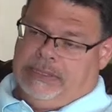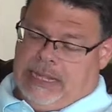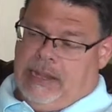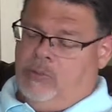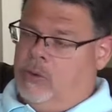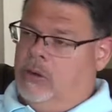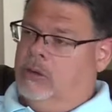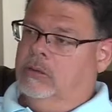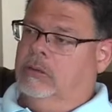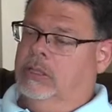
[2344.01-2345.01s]
they
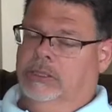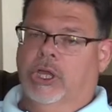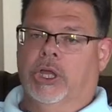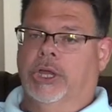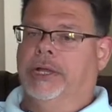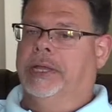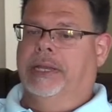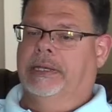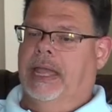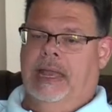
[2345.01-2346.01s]
were young
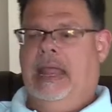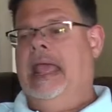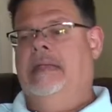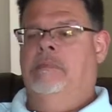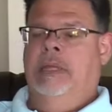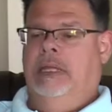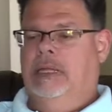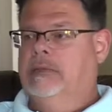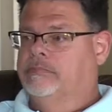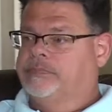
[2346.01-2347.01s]
and had
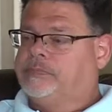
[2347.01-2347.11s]
me